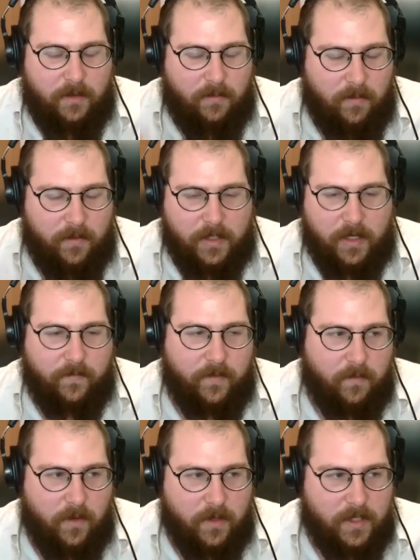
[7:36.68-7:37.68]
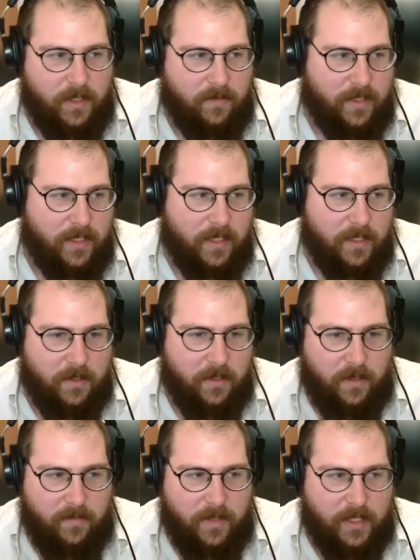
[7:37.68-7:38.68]
throwing stuff at the wall, seeing what sticks, you're
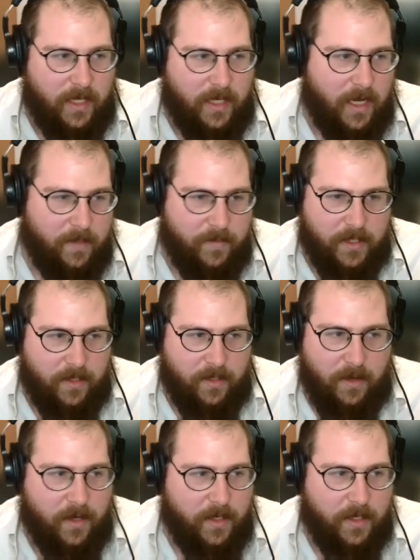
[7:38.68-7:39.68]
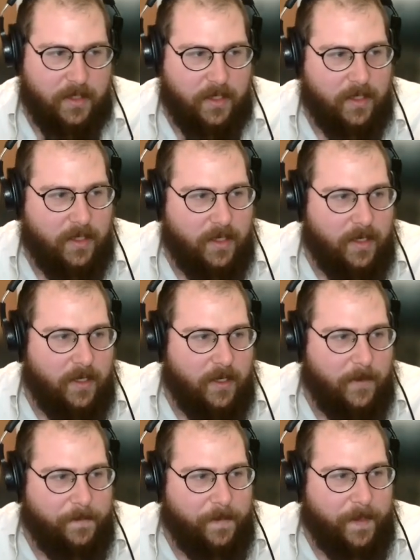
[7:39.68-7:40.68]
going to miss like 90% of the audience.
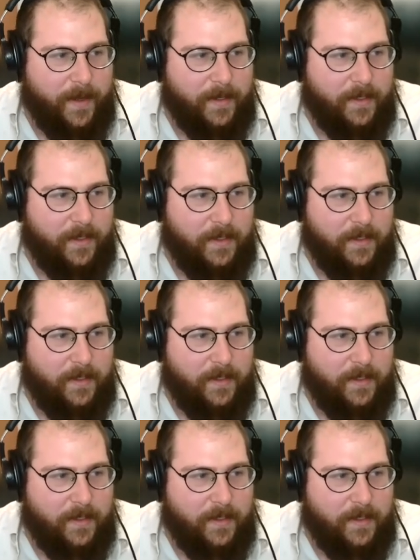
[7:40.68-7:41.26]
And